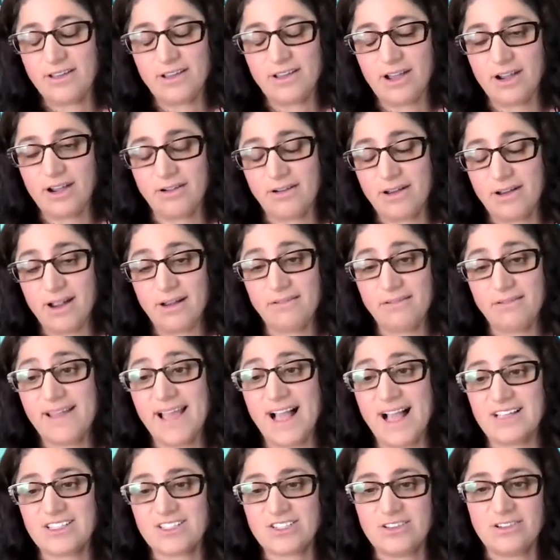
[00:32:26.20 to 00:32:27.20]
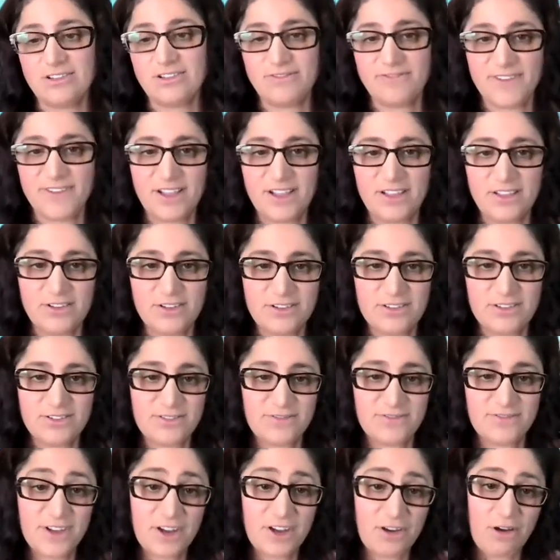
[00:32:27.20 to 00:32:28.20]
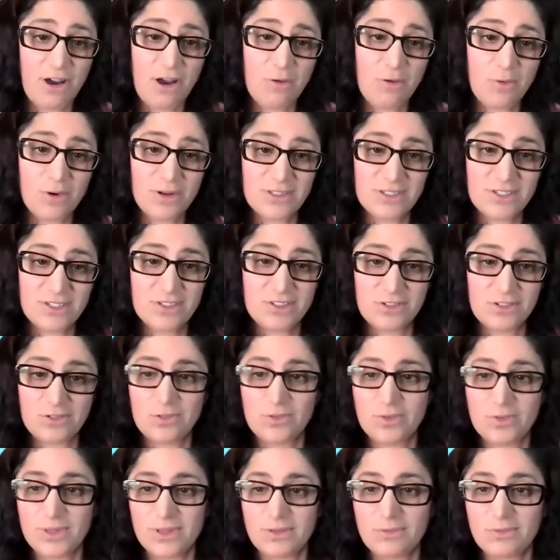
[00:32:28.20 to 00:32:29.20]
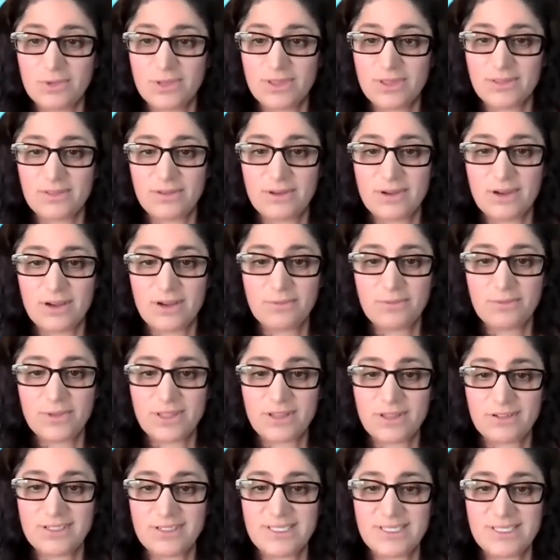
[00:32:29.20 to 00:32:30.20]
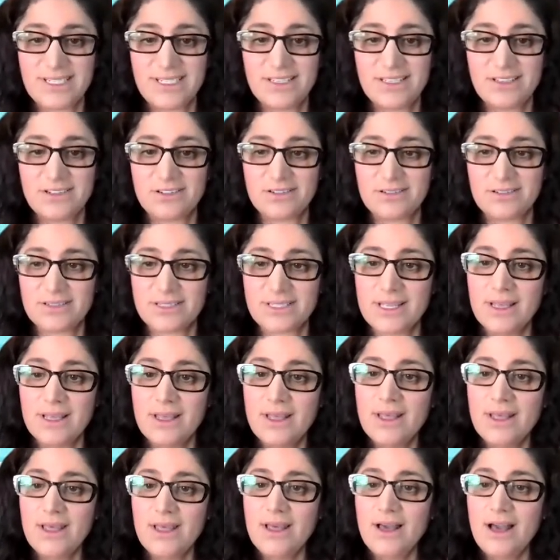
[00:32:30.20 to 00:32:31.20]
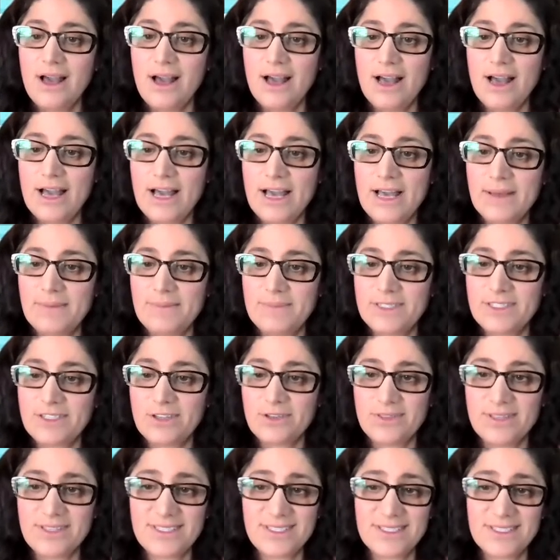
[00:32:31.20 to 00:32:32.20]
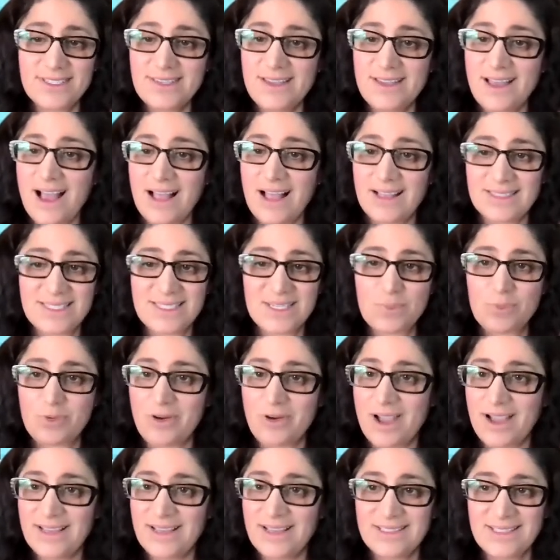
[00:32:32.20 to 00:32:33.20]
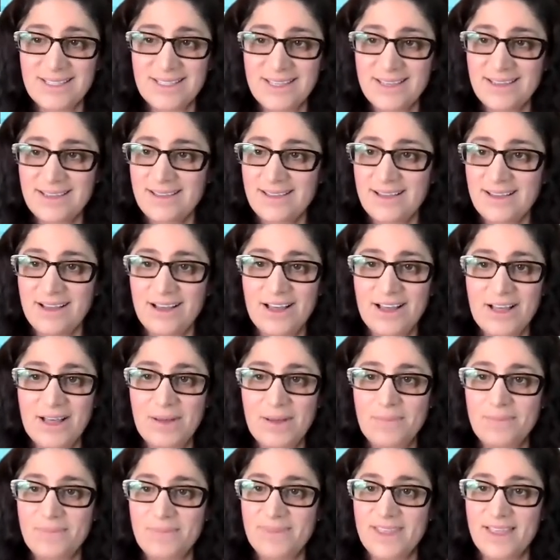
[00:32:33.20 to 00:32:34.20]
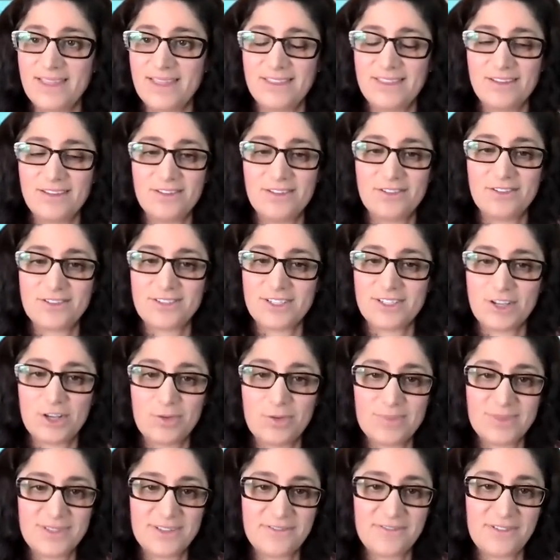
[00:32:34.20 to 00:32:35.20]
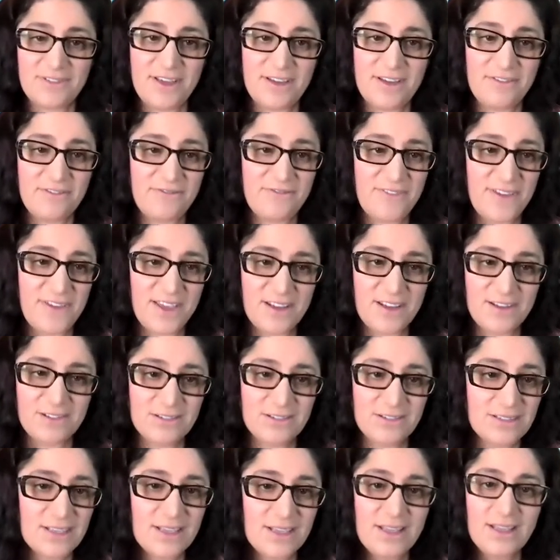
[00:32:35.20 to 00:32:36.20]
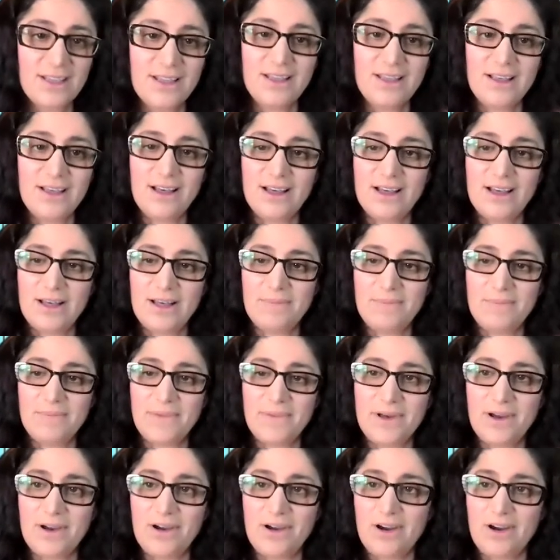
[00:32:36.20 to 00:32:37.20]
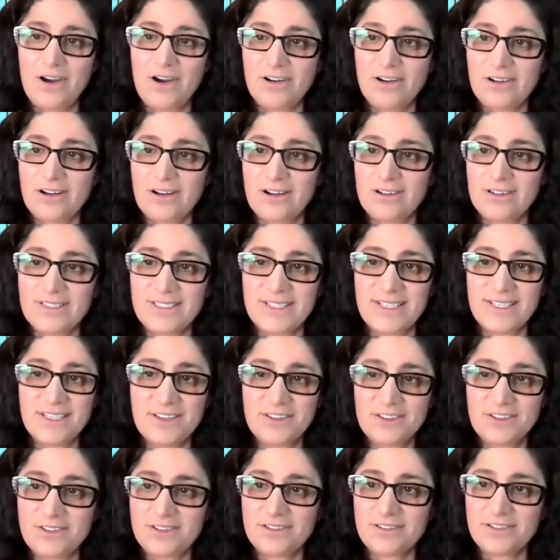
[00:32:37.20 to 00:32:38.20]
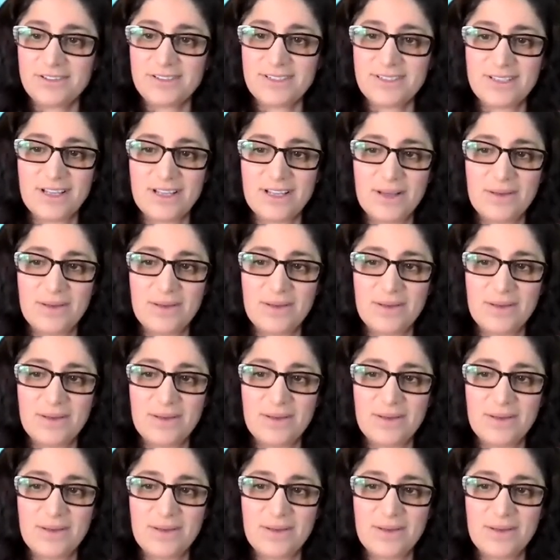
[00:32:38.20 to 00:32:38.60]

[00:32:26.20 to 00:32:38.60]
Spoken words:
our national failure to figure out what to do with our seniors. So this is not surprising that the nursing homes have failed our seniors,